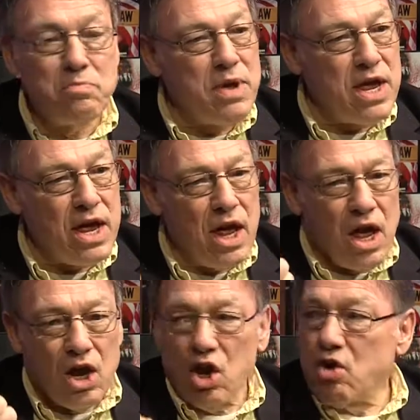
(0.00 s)
You have been a
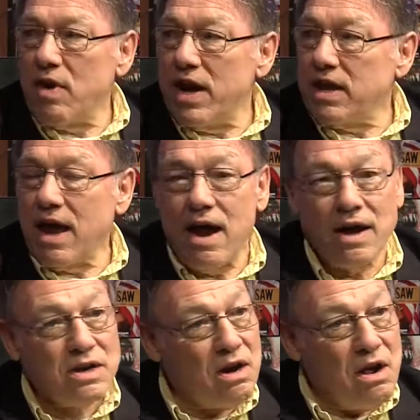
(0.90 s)
great advocate
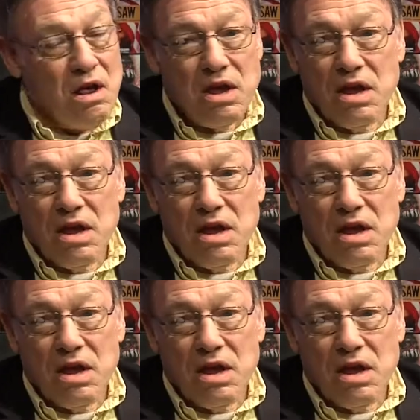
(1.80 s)
of him for a long,